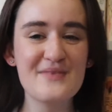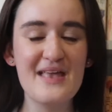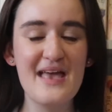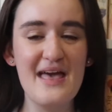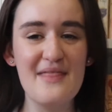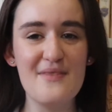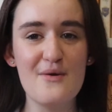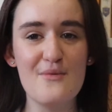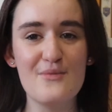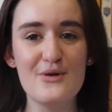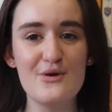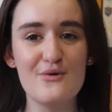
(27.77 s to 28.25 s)

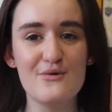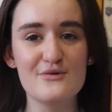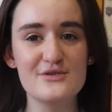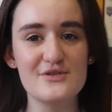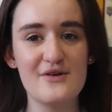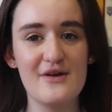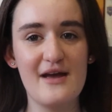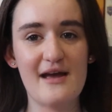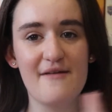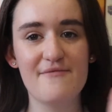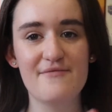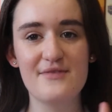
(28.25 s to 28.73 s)
And then we
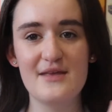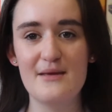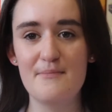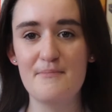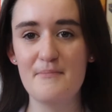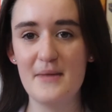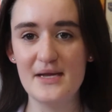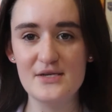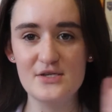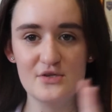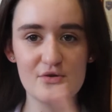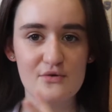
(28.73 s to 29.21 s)
also have the
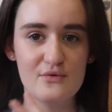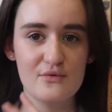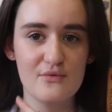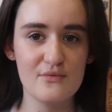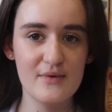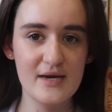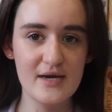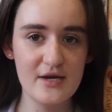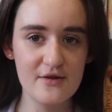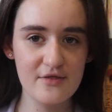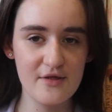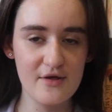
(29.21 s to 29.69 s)
Magical
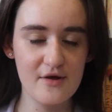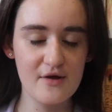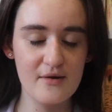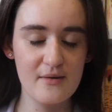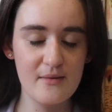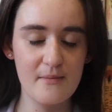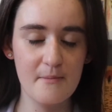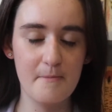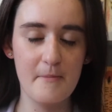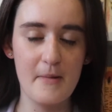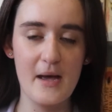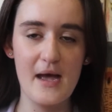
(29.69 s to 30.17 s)

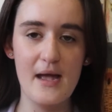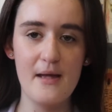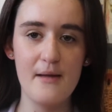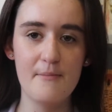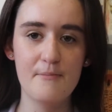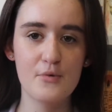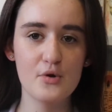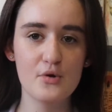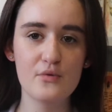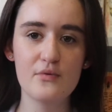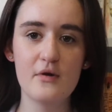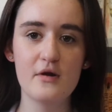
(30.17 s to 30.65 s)
Readathon by
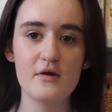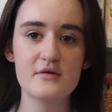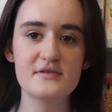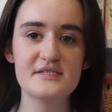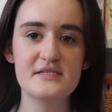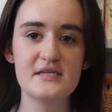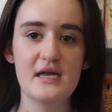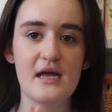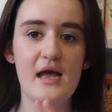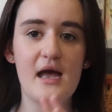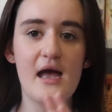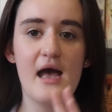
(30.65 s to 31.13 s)
Book
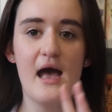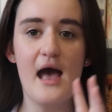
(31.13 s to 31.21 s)
Roast.